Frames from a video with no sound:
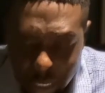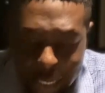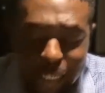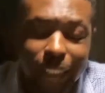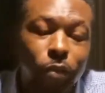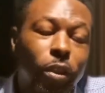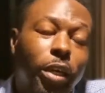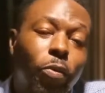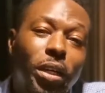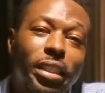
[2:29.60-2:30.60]

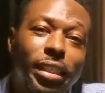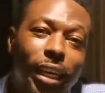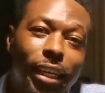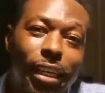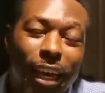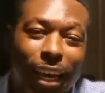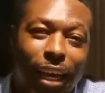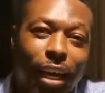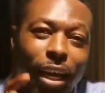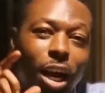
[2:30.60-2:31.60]
he once said,
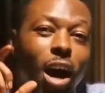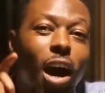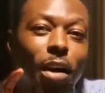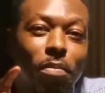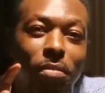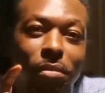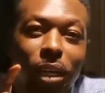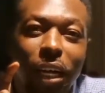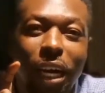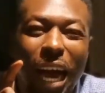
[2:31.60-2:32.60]
a
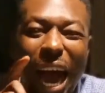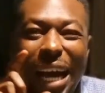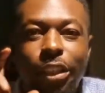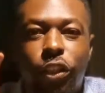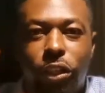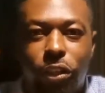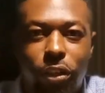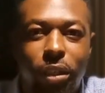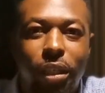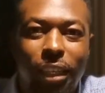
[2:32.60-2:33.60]
calm
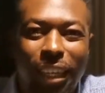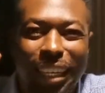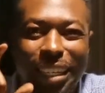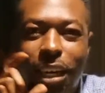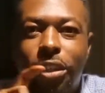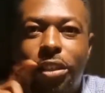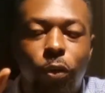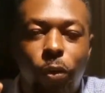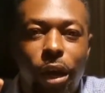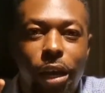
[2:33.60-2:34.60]
answer turns
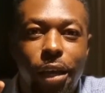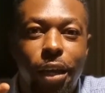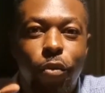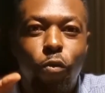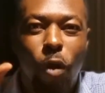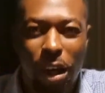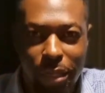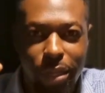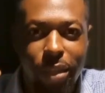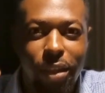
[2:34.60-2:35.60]
away
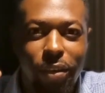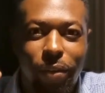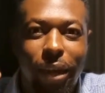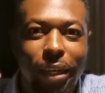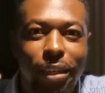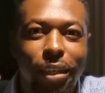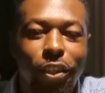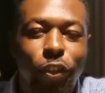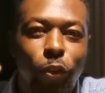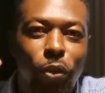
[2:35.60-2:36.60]
wrath. Right?
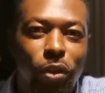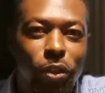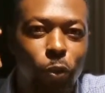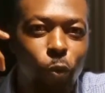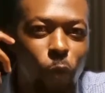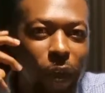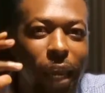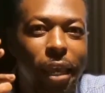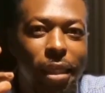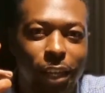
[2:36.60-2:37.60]
So there's a
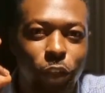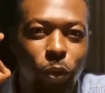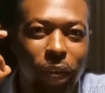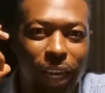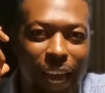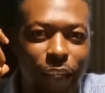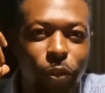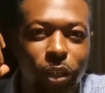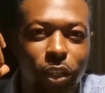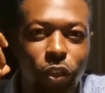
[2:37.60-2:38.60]
way that you can
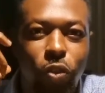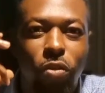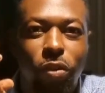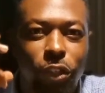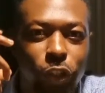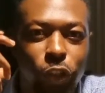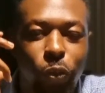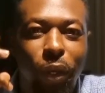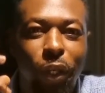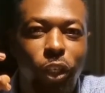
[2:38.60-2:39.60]
actually dissolve a
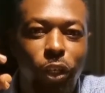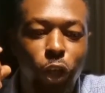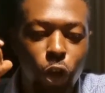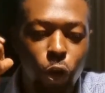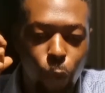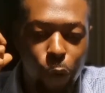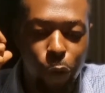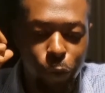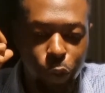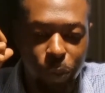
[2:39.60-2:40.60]
situation when
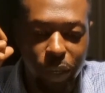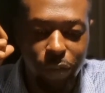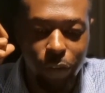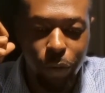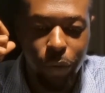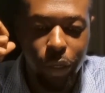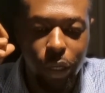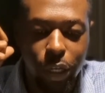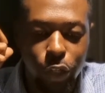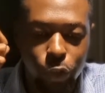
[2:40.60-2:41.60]
you speak very
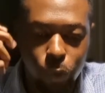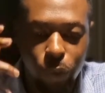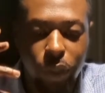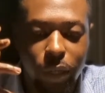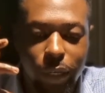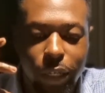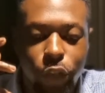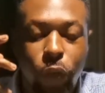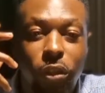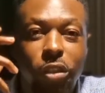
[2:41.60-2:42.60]
soothingly.
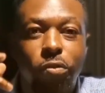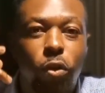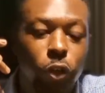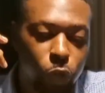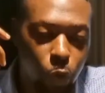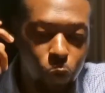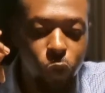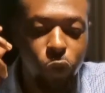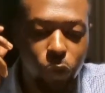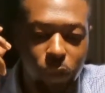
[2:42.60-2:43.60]
So this voice
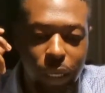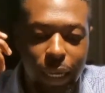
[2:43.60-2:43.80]
also